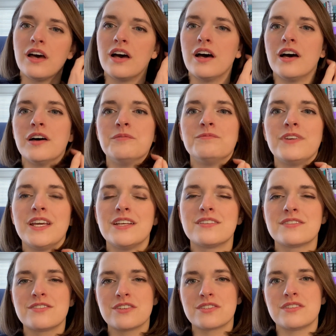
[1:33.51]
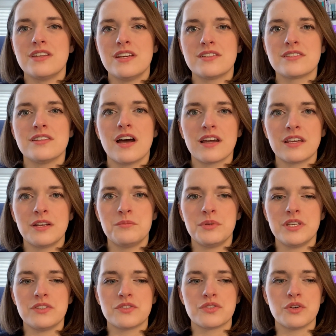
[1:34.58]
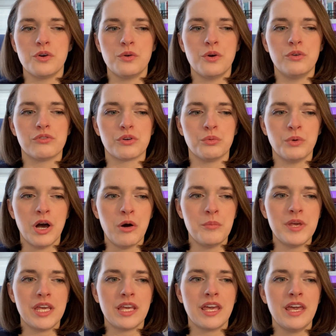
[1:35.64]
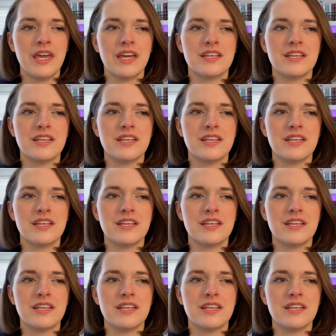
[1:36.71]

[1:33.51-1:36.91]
it's not going to be so overwhelming.